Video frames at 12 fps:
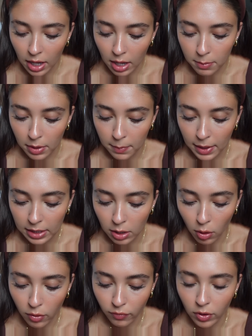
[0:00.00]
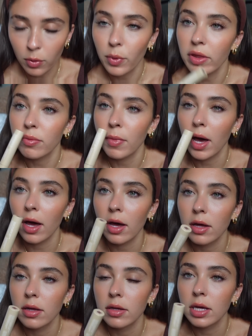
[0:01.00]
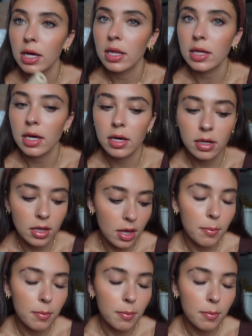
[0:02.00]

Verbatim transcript: Um, but I might go over it with my Ilia.